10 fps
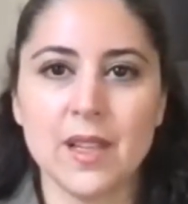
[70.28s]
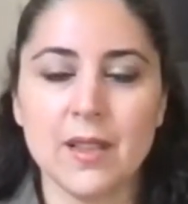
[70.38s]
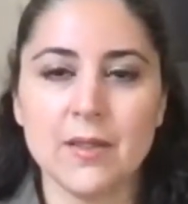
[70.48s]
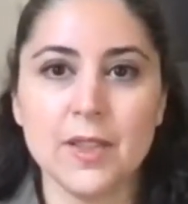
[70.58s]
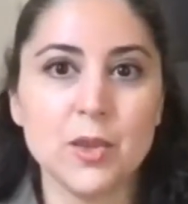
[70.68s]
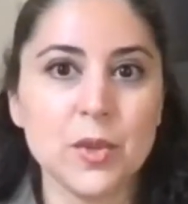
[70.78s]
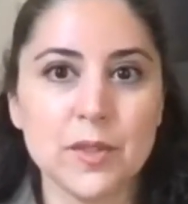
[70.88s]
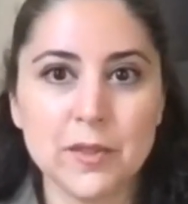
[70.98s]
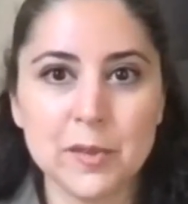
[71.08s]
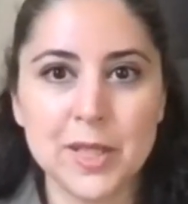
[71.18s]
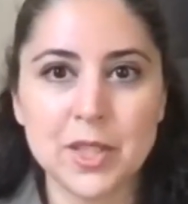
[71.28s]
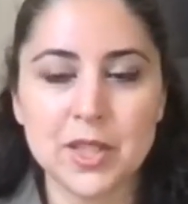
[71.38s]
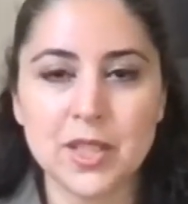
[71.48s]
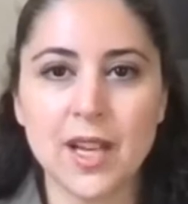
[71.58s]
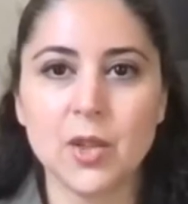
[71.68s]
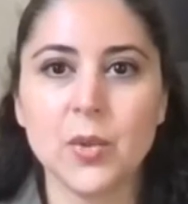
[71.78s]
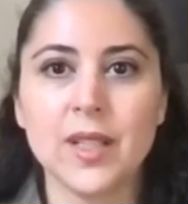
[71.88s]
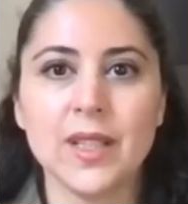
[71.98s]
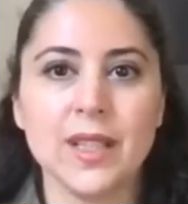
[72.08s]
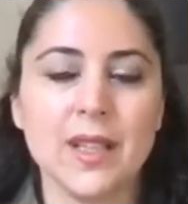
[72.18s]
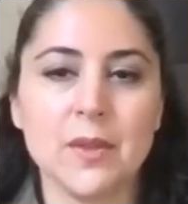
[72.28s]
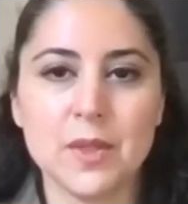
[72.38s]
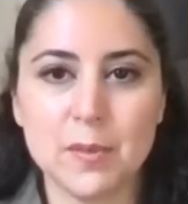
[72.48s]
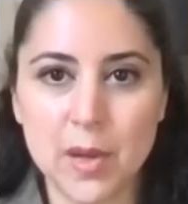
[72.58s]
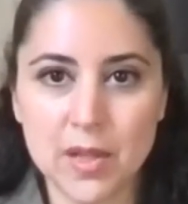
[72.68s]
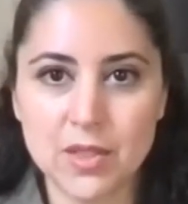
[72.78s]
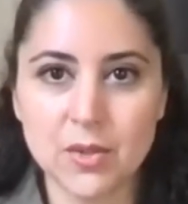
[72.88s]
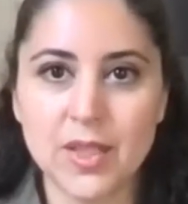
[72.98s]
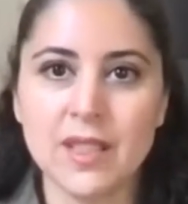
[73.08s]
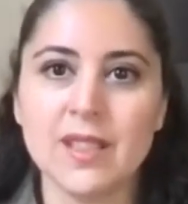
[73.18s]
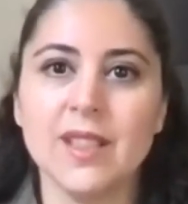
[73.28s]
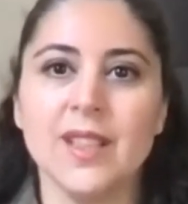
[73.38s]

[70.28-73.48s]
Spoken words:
visual information? How quickly can I respond to it?